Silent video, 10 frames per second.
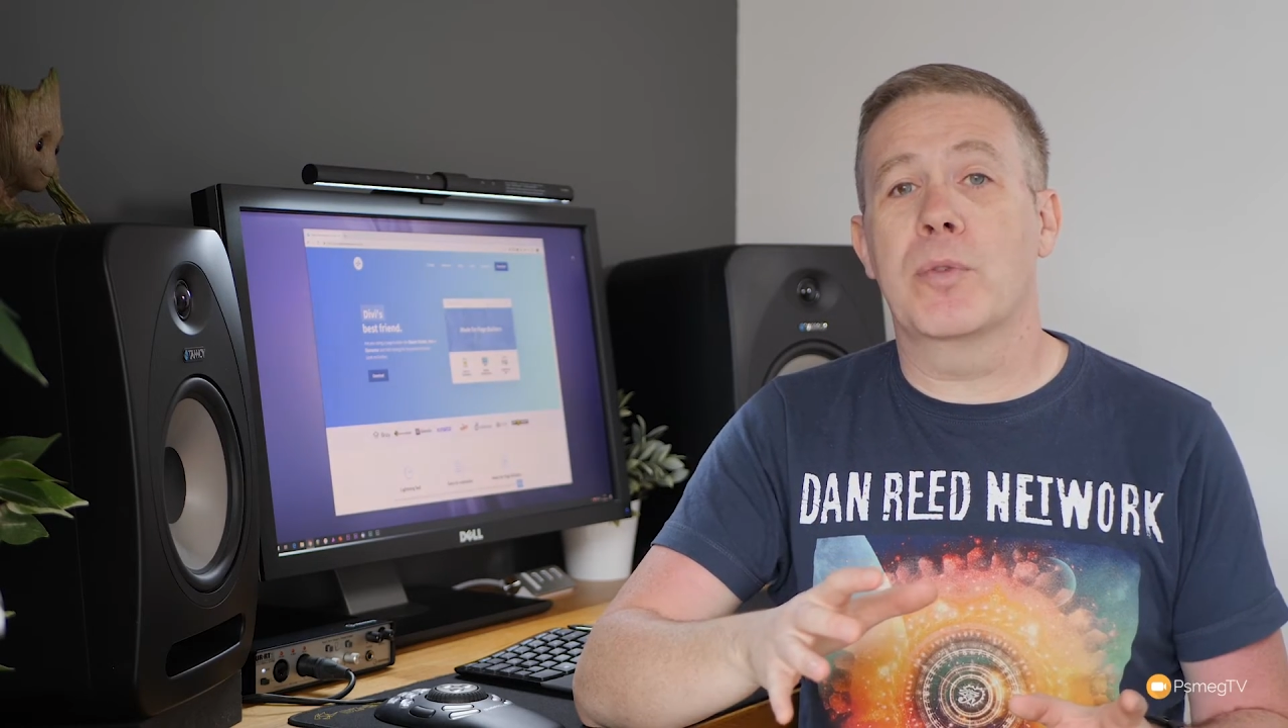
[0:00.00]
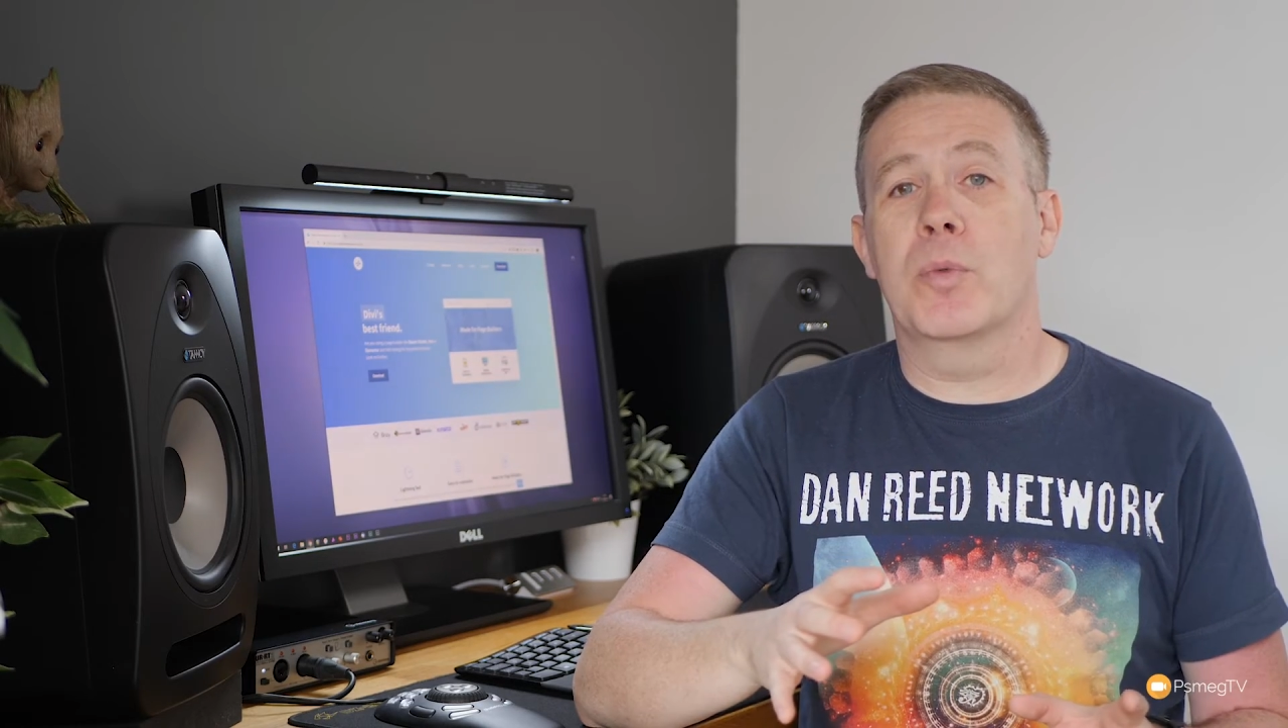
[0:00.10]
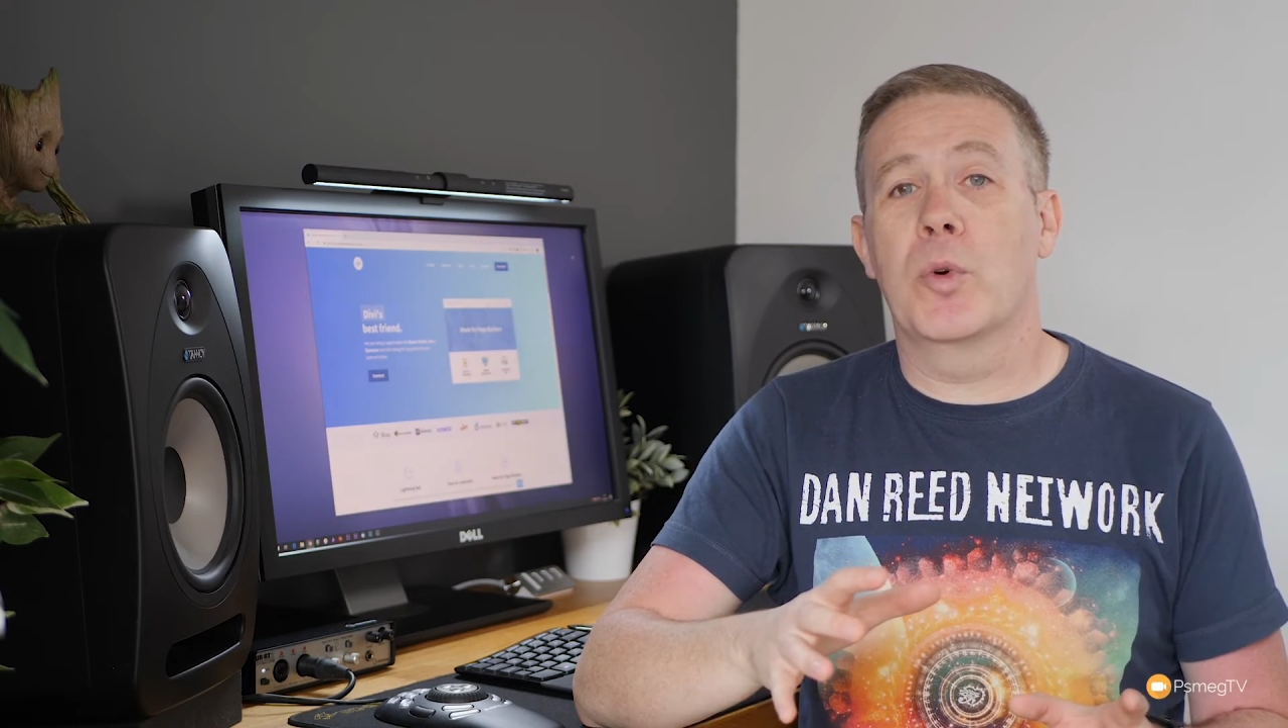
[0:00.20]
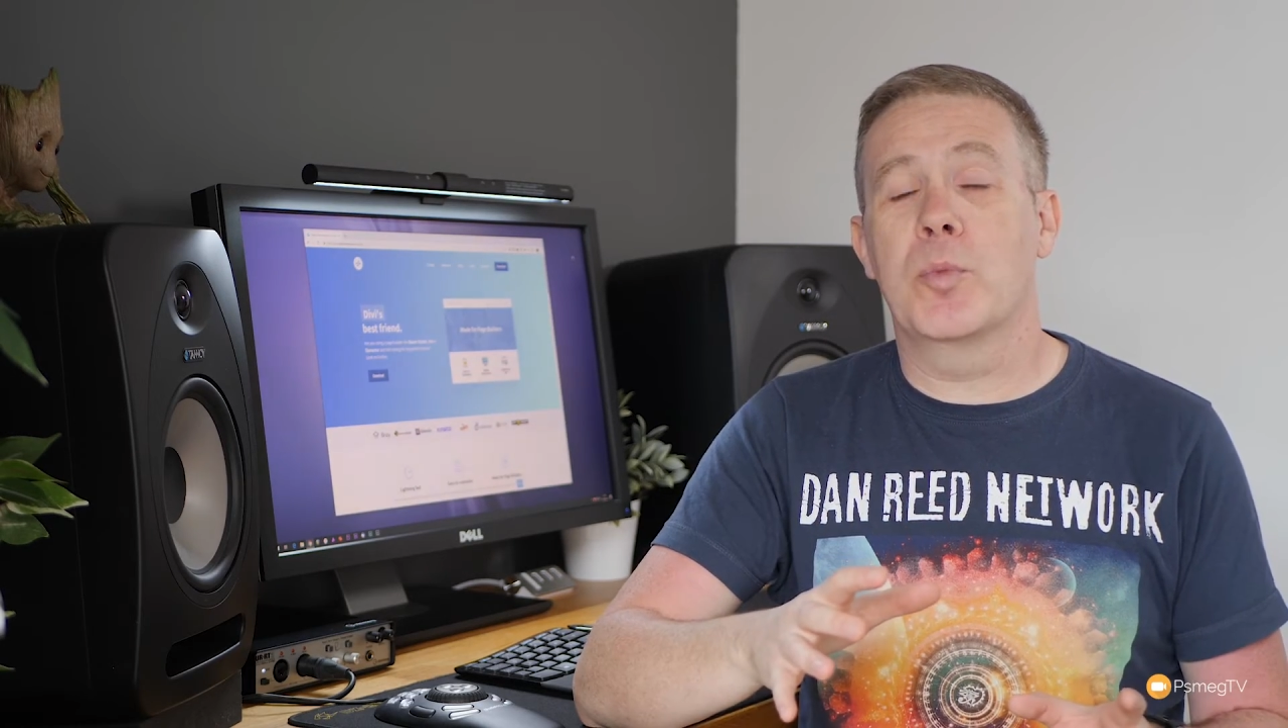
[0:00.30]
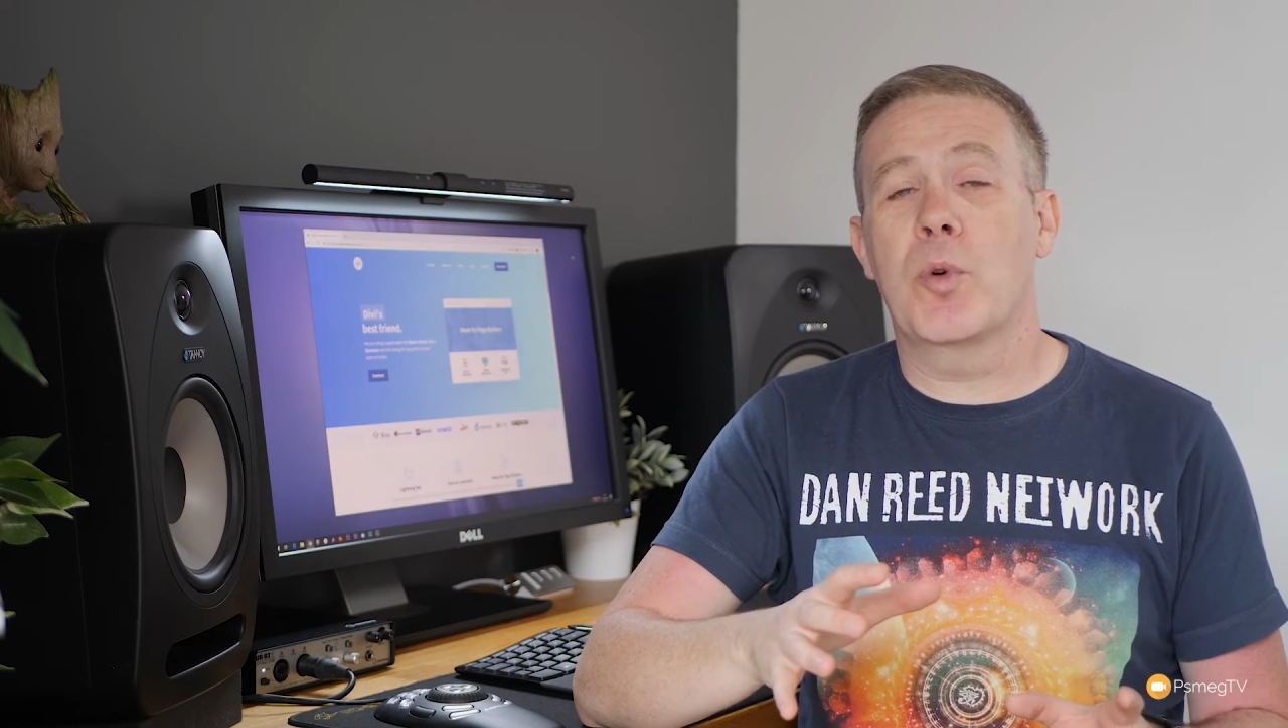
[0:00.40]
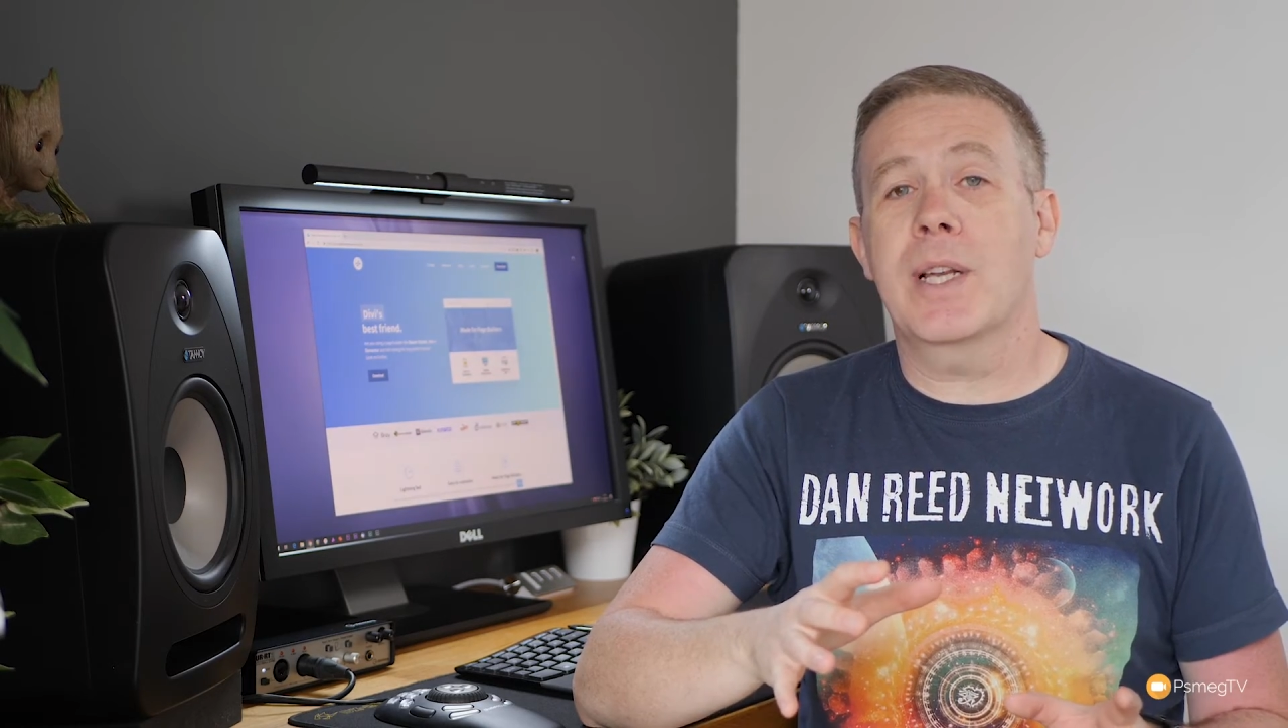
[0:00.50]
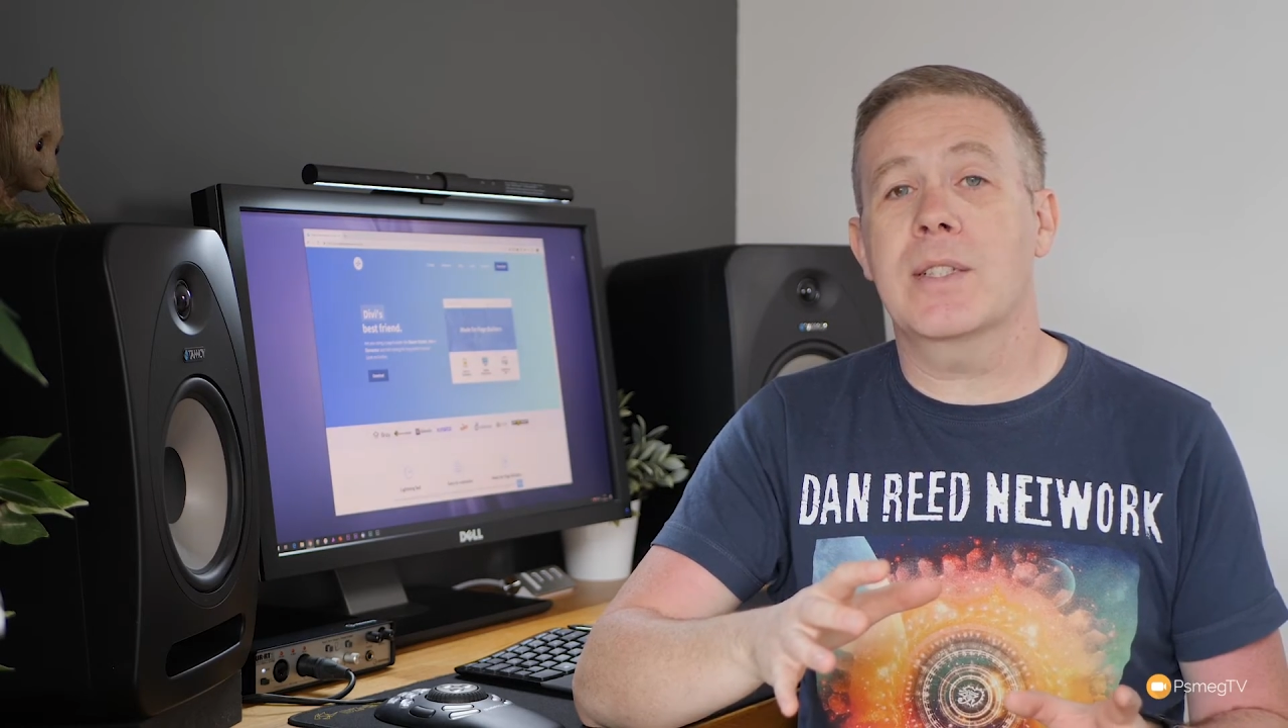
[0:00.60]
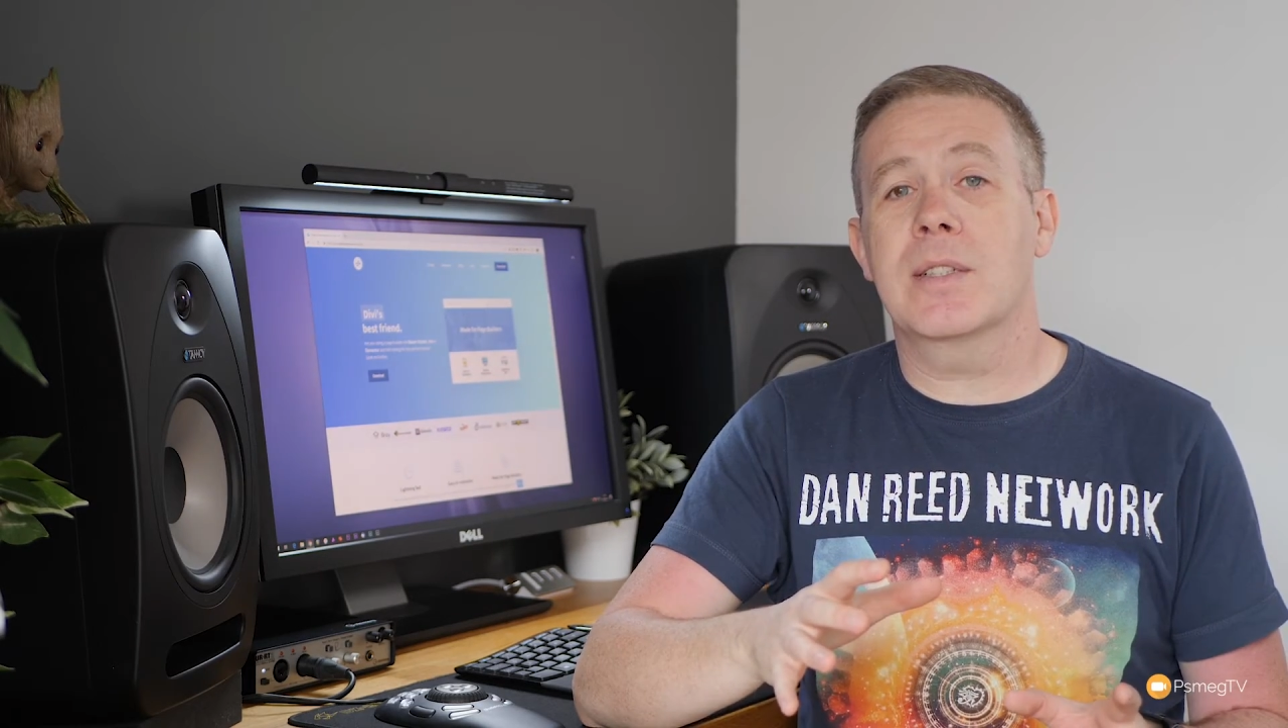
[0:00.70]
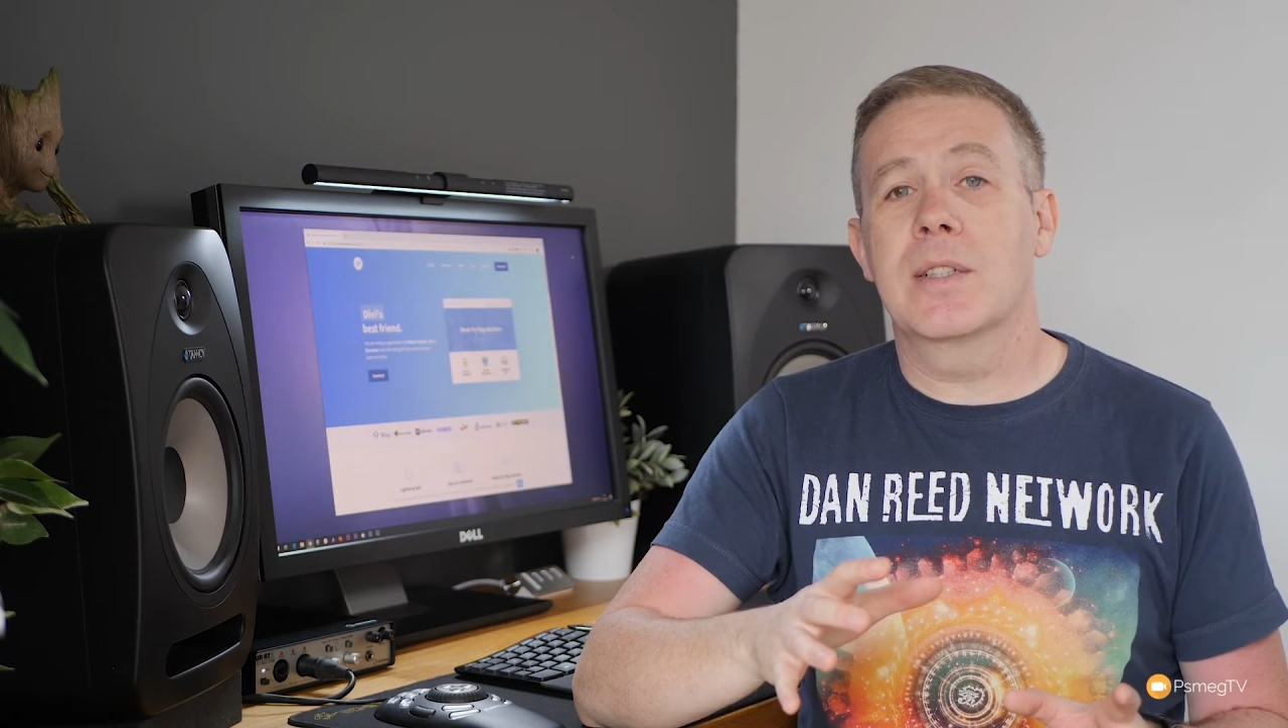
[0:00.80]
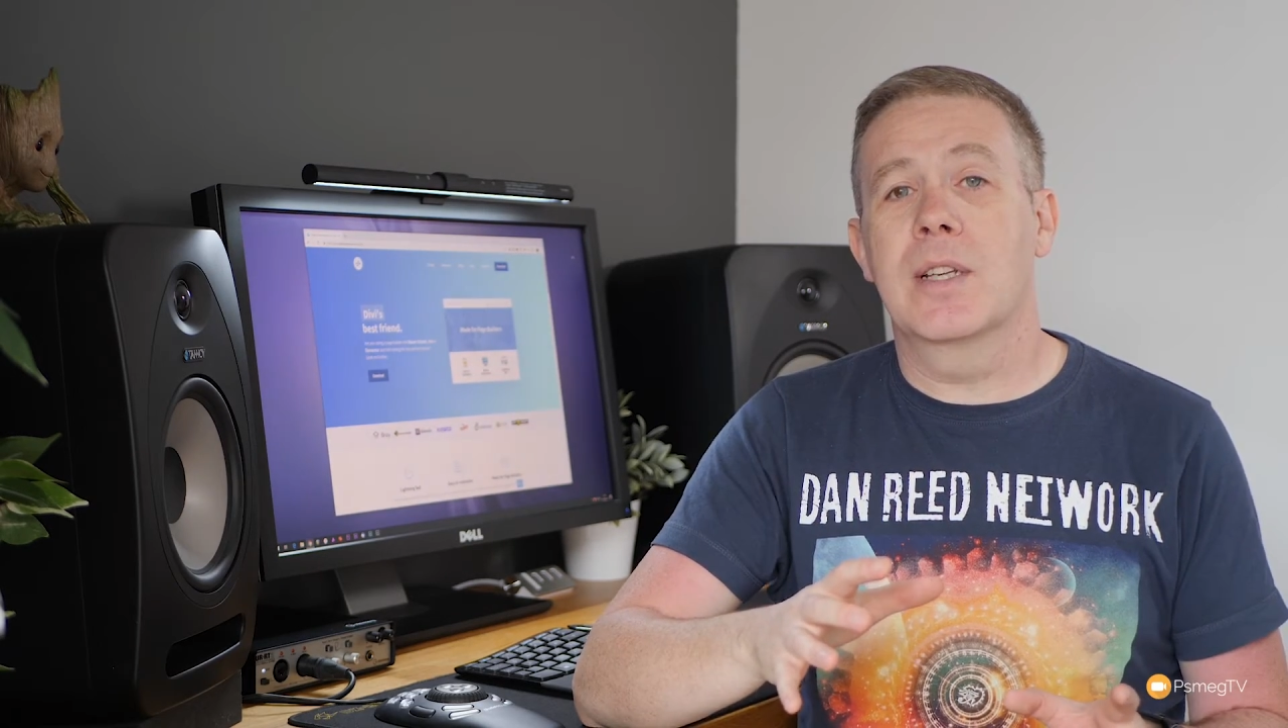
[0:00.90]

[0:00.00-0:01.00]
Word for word: of WordPress.